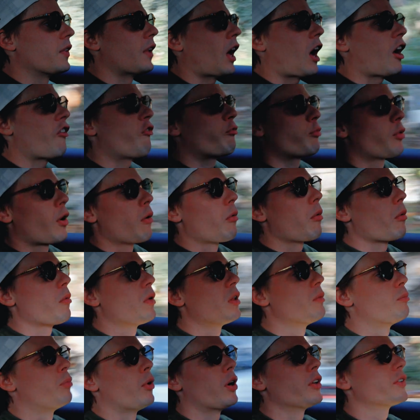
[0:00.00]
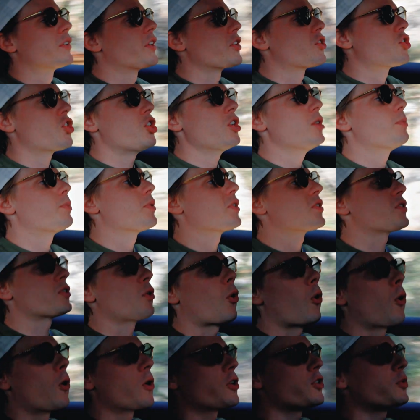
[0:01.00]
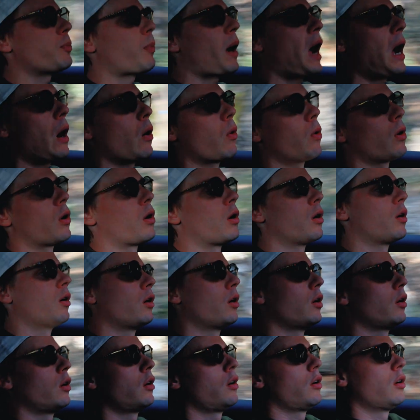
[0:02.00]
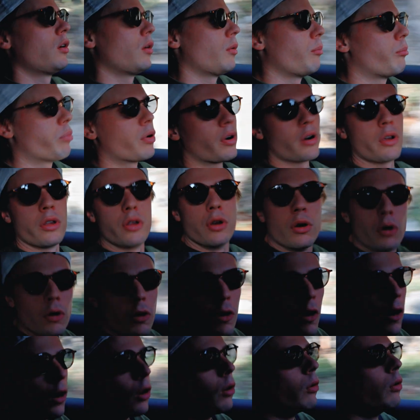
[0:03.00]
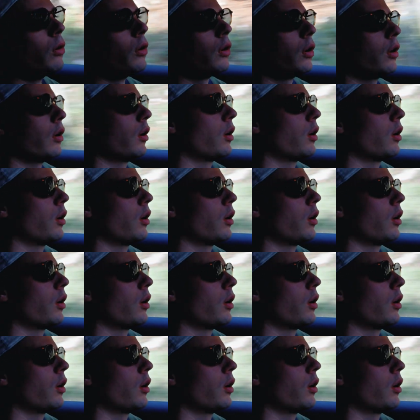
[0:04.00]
I've probably bought the cheapest horsepower per euro